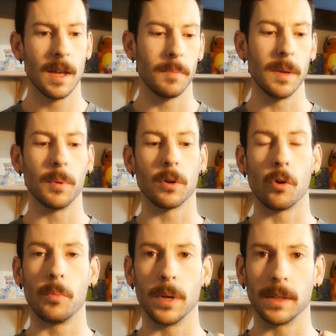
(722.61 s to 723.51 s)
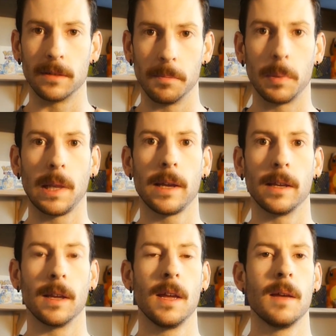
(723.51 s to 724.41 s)
People are opening to
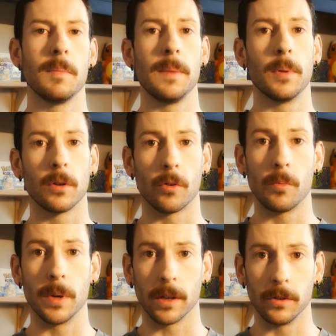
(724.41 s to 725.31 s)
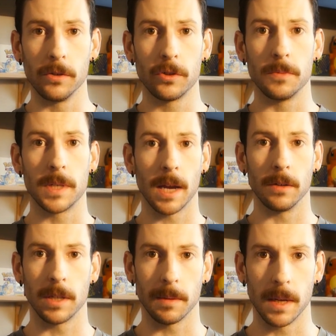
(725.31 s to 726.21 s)
play. People are opening on YouTube
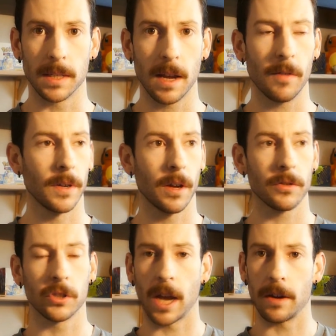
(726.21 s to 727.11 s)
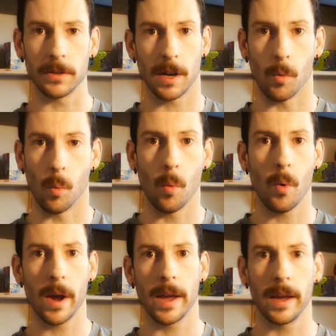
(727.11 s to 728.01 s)
channels like myself and other channels that are
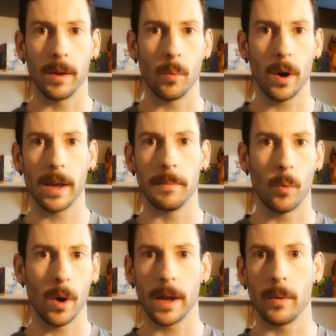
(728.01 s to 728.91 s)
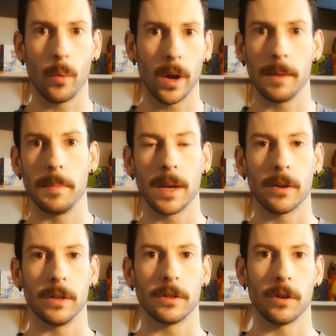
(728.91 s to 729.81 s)
way
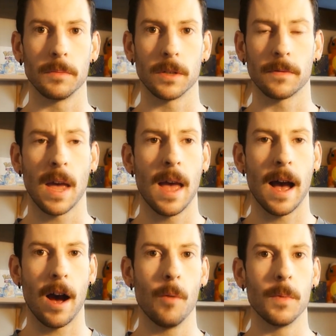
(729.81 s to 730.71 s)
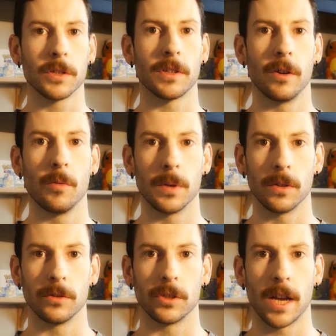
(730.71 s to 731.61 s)
bigger in terms of how much they open
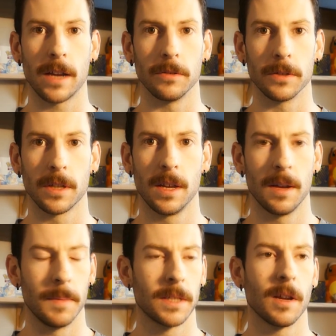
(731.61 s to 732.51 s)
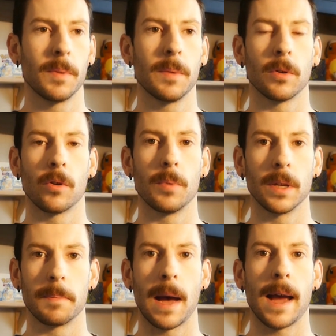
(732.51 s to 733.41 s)
on their channels. I mean, some people are
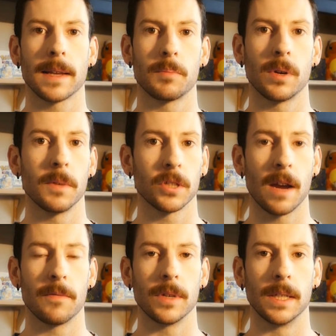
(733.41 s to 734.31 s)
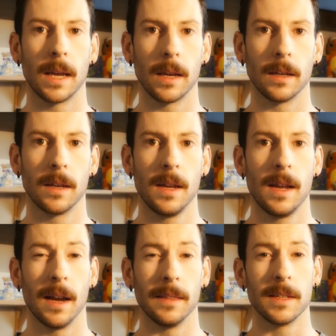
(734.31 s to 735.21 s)
opening packs pretty much every day.
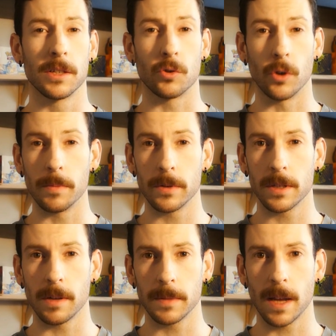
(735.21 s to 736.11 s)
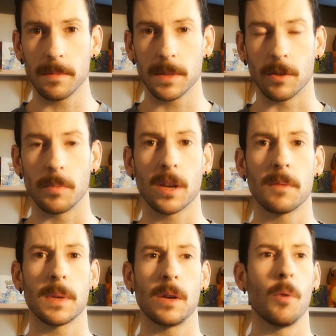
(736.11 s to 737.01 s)
And these streamers, sometimes they're
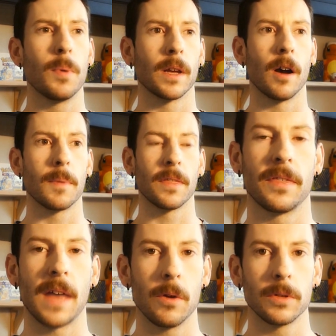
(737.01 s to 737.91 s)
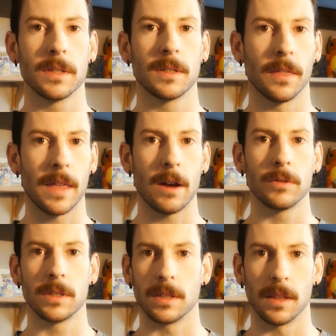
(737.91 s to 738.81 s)
going to be opening up thousands and
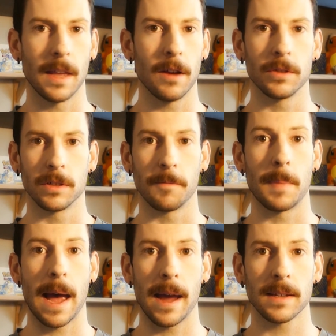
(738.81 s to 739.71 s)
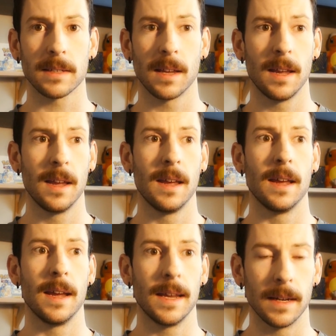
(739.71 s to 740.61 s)
thousands and thousands of packs
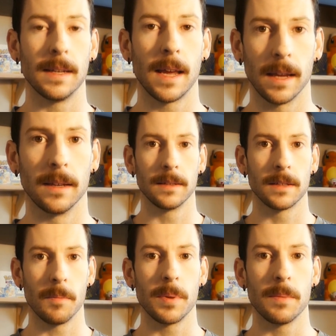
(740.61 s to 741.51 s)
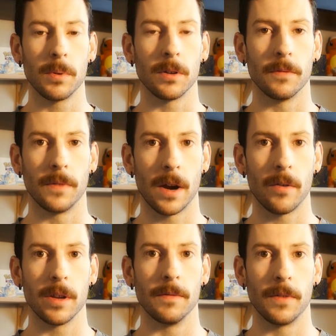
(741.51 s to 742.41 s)
in a day. Some people are
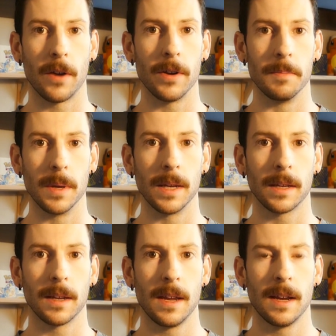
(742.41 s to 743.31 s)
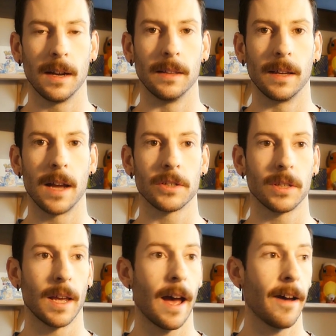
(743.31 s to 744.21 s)
very big, and they
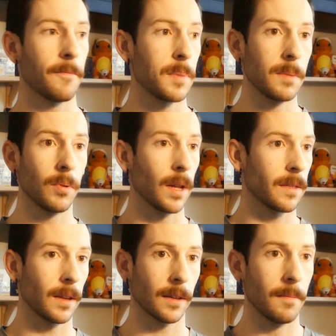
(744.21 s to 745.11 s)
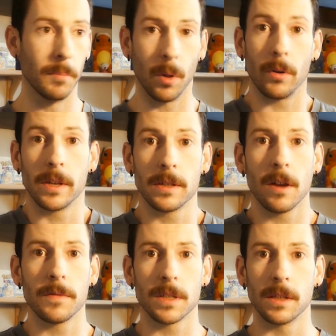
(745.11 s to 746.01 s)
actually have people, I think employees
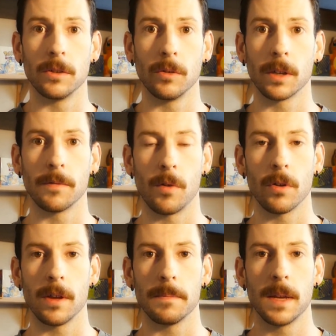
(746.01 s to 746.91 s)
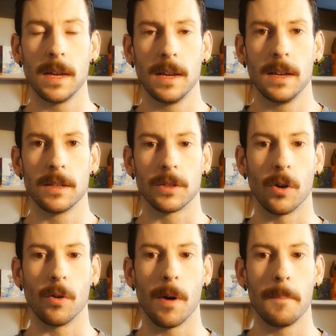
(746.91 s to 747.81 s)
obviously, doing it for them.
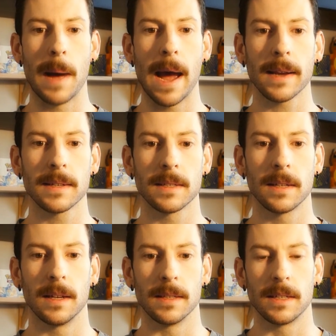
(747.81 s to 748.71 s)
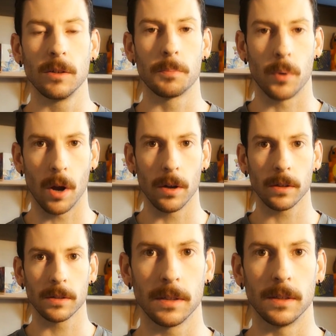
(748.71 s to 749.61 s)
So packs and sealed
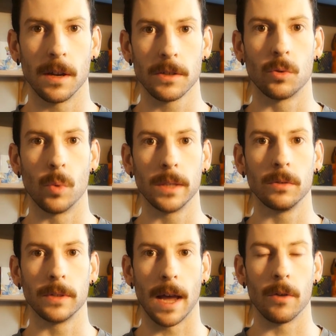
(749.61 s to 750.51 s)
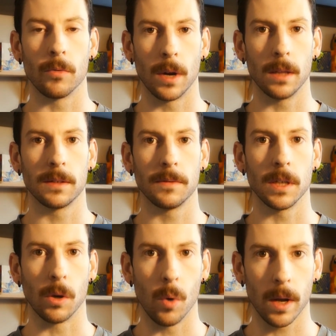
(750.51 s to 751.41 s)
product does dwindle down relatively
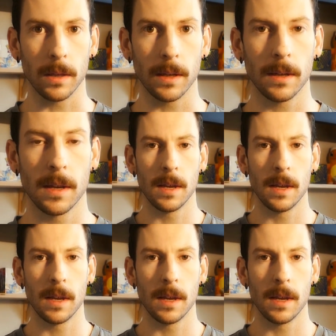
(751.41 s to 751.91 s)
quickly.